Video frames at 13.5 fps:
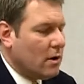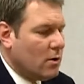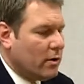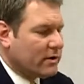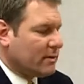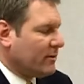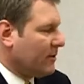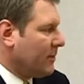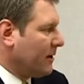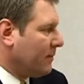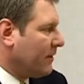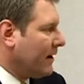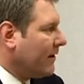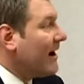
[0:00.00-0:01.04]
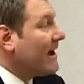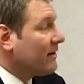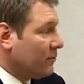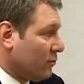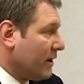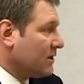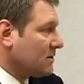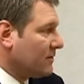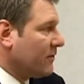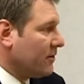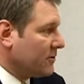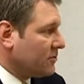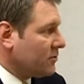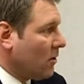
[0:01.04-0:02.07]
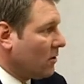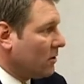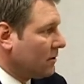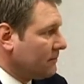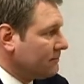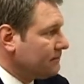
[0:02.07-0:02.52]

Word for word: who are some of the people that are at risk for a stroke?